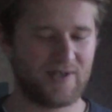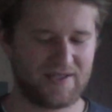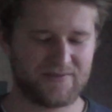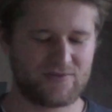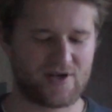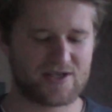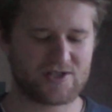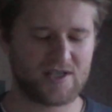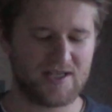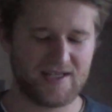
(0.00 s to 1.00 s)
and
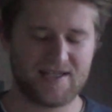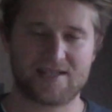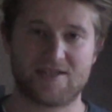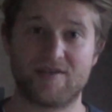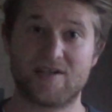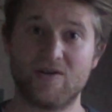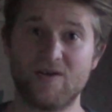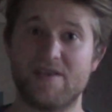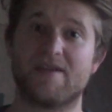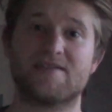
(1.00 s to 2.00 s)
fresh. You know, and
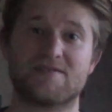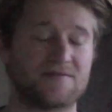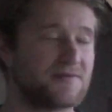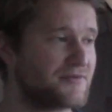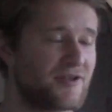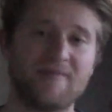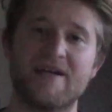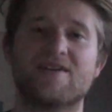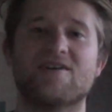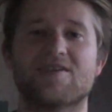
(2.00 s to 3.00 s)
all this from
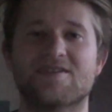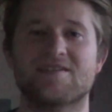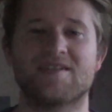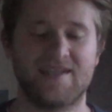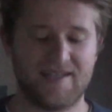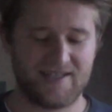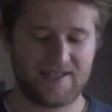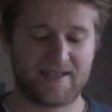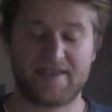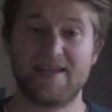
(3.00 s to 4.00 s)
my garden
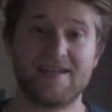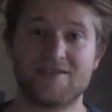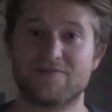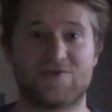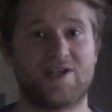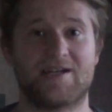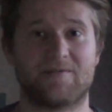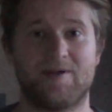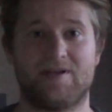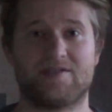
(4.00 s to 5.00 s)
at the end of
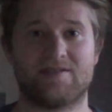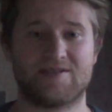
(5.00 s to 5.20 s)
January,